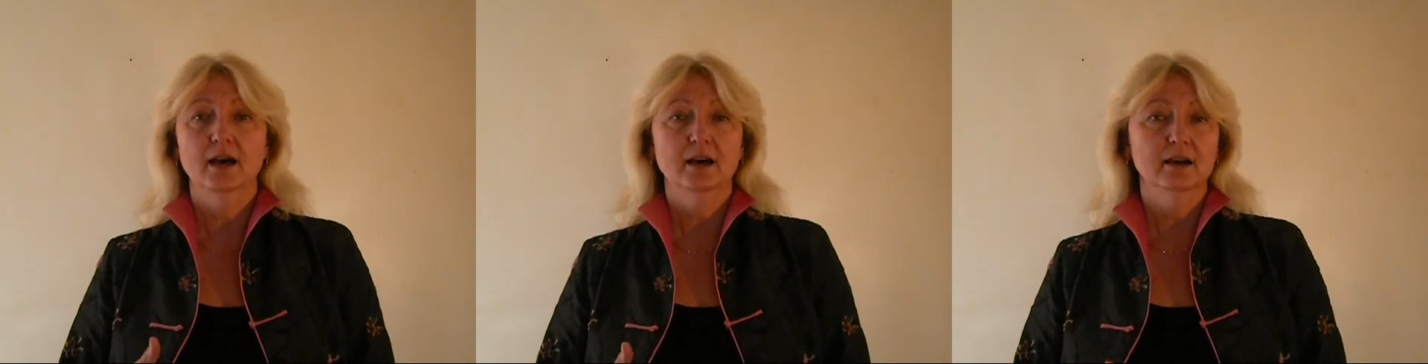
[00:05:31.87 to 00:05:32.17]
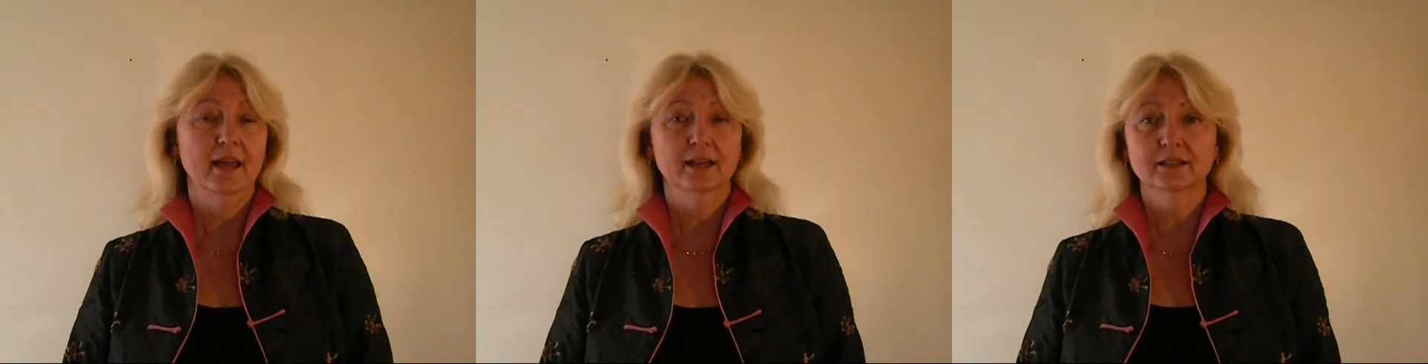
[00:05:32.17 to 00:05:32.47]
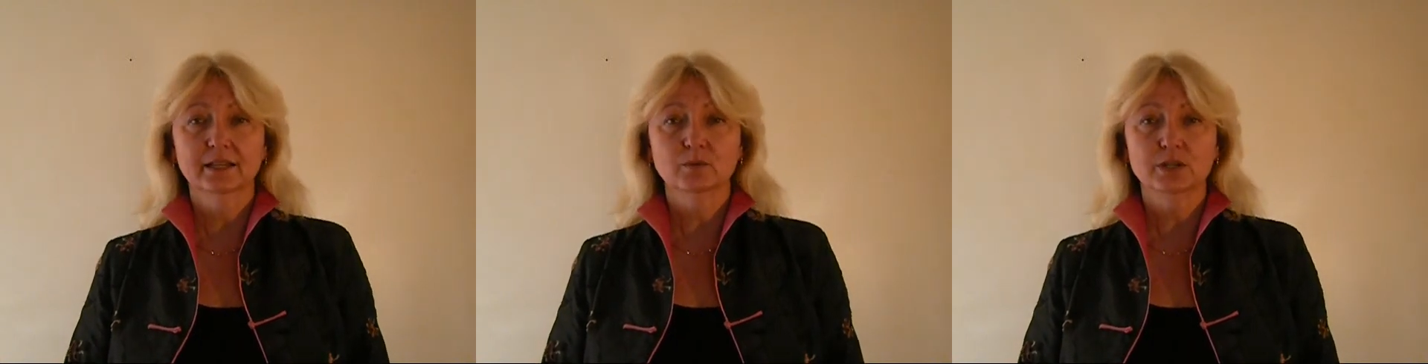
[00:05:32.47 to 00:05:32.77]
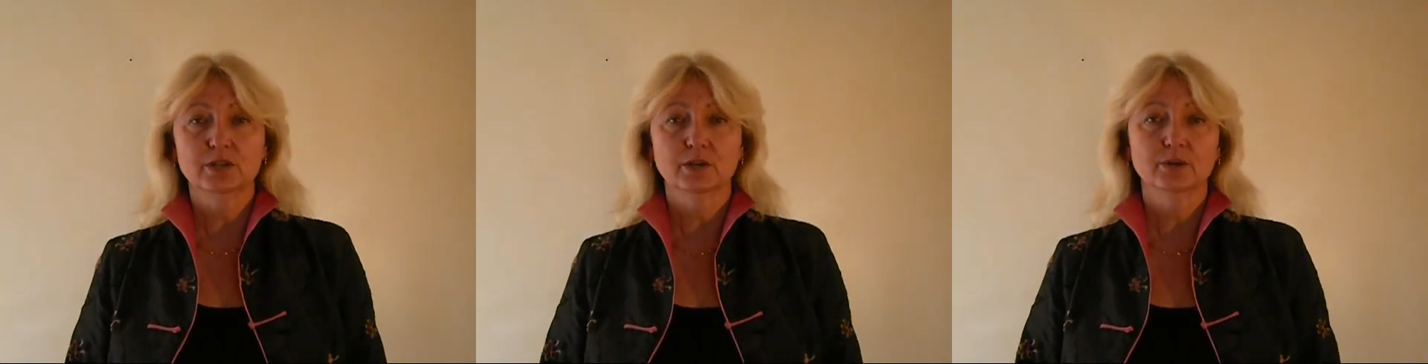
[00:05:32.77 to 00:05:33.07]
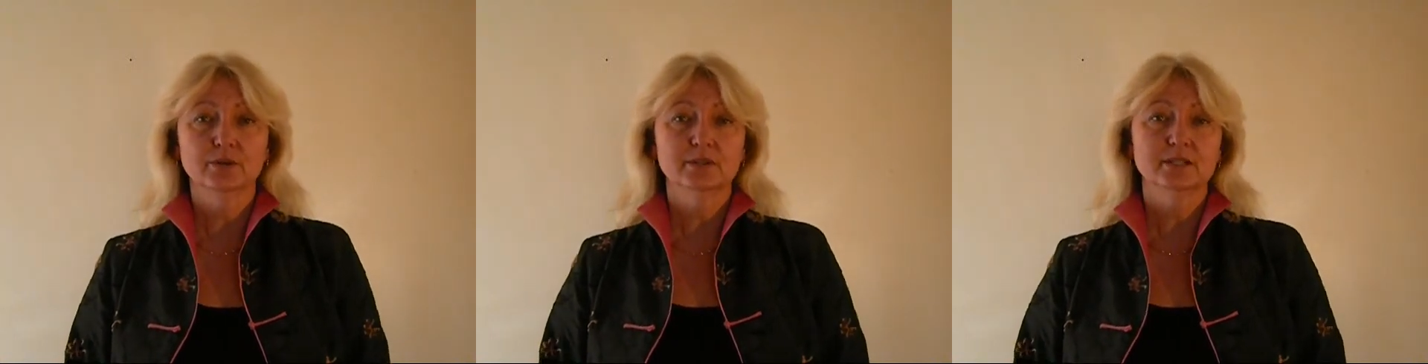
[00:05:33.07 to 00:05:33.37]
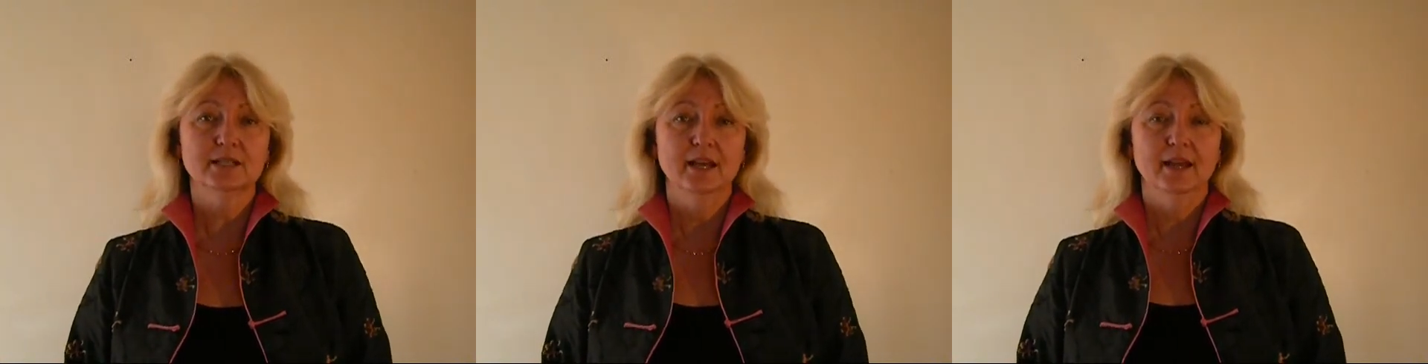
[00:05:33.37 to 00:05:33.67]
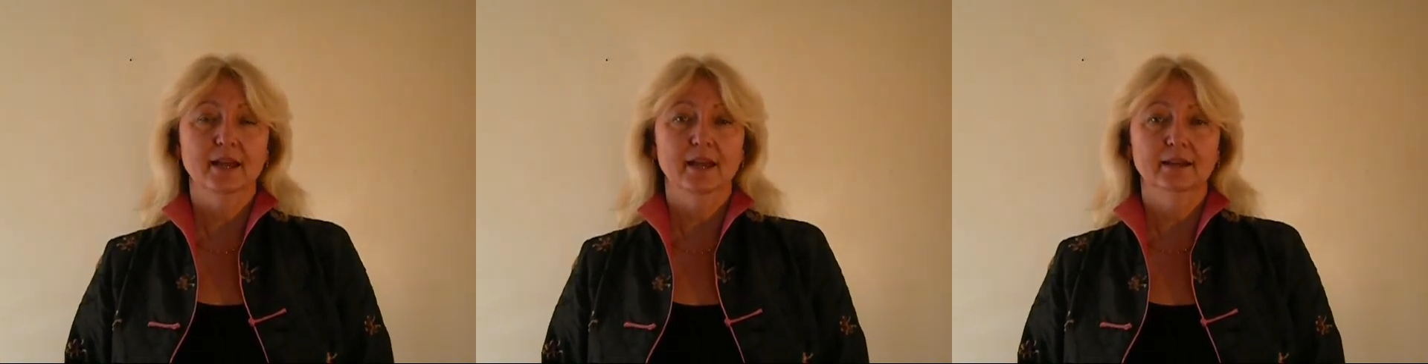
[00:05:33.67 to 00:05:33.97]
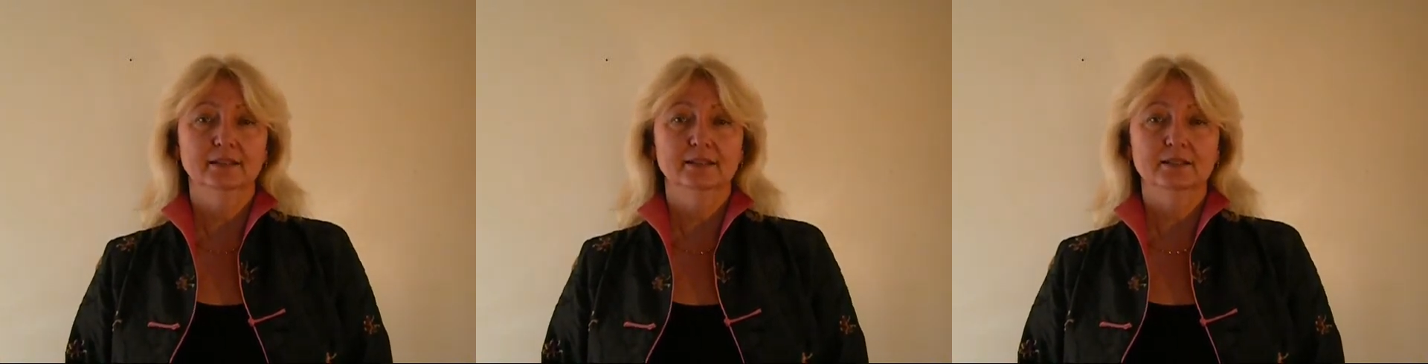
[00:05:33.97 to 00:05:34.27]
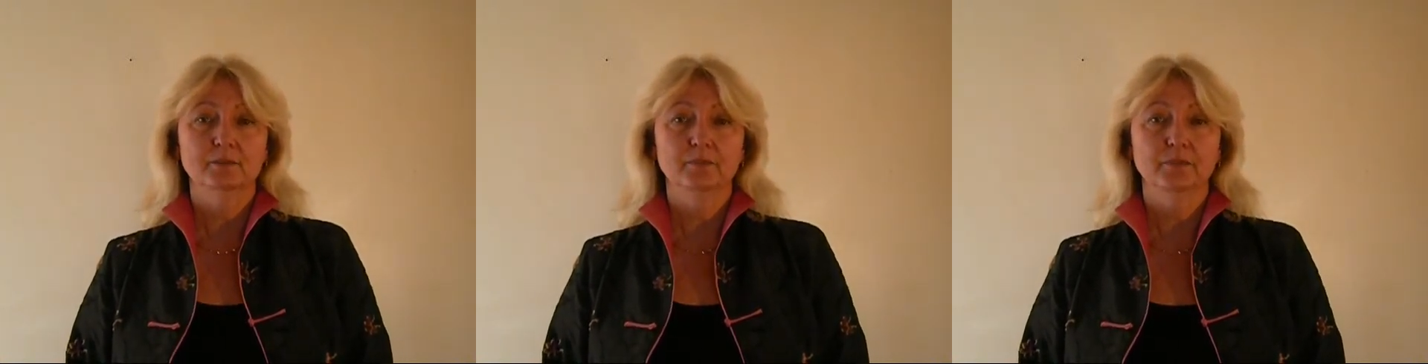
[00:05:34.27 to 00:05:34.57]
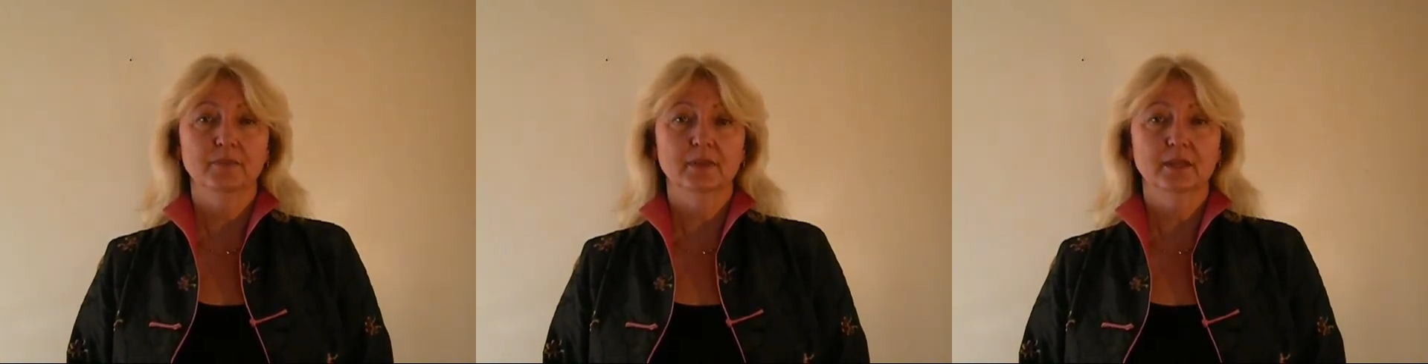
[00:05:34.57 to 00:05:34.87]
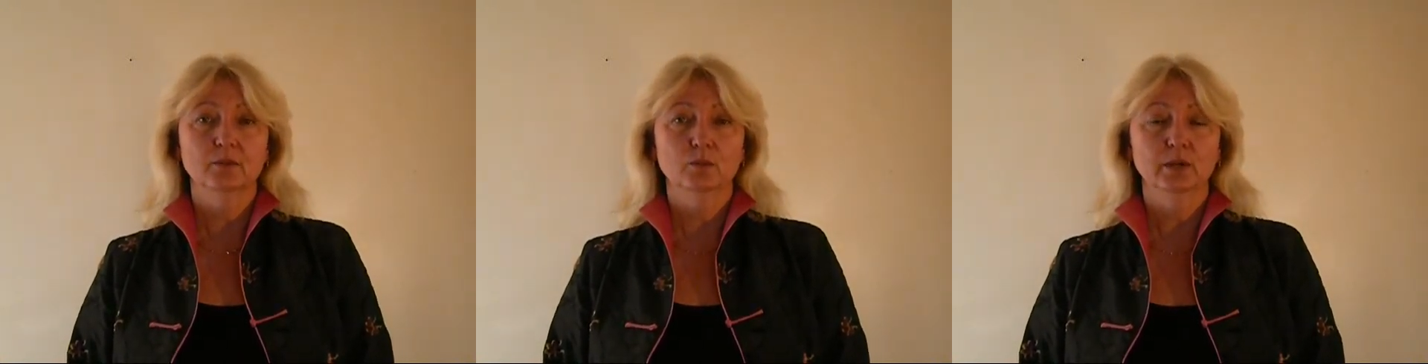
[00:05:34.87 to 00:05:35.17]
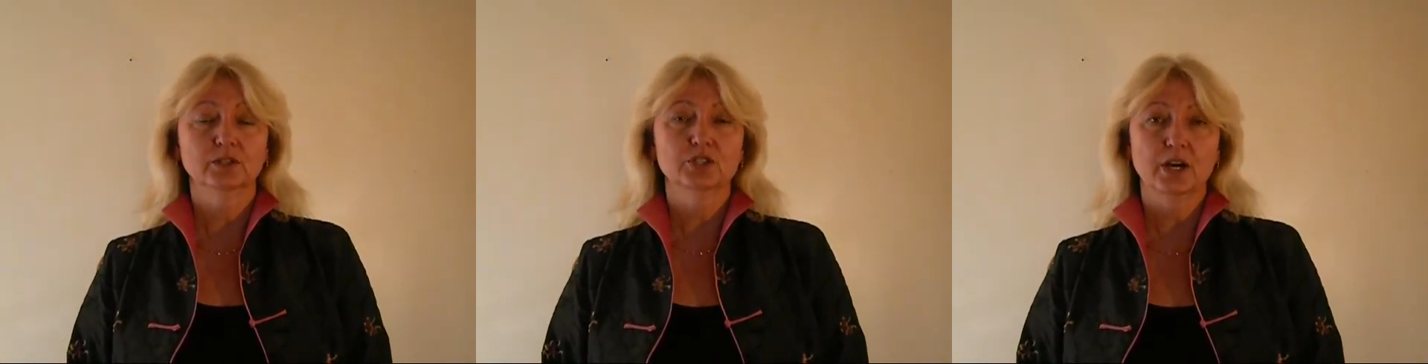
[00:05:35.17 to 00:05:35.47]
handling returns, and will